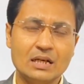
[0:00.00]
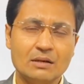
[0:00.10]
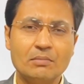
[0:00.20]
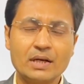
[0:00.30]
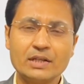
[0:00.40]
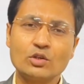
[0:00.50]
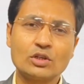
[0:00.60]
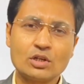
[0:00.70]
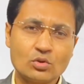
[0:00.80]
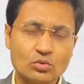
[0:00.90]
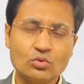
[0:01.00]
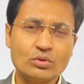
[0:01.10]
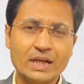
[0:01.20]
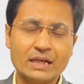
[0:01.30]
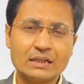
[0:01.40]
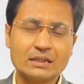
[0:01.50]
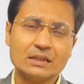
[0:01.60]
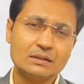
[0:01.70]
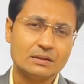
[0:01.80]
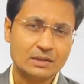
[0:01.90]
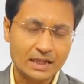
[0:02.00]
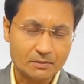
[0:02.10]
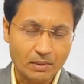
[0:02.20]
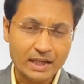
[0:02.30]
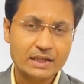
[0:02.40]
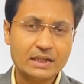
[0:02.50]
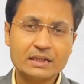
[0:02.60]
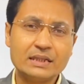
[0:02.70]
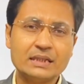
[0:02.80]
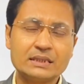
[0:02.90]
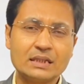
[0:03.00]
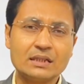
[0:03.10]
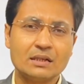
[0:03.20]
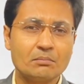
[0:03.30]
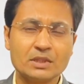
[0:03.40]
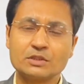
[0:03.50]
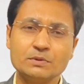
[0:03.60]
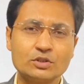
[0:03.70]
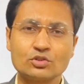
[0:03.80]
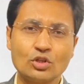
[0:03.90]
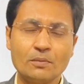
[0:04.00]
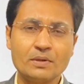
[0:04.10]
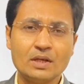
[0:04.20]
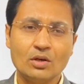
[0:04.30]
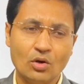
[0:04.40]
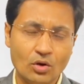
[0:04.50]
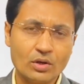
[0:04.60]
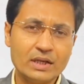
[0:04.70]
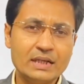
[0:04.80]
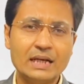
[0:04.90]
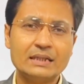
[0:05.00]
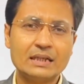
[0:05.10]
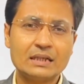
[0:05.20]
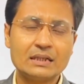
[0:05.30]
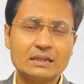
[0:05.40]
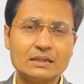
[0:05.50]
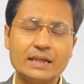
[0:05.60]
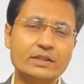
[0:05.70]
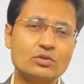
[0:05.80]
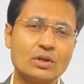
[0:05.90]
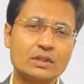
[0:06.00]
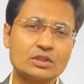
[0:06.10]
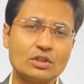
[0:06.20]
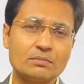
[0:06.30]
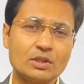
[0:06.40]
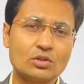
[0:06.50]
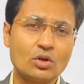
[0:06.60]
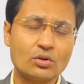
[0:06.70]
But in order to do that, that binary creation must be stopped. Only either the introduction of the thorough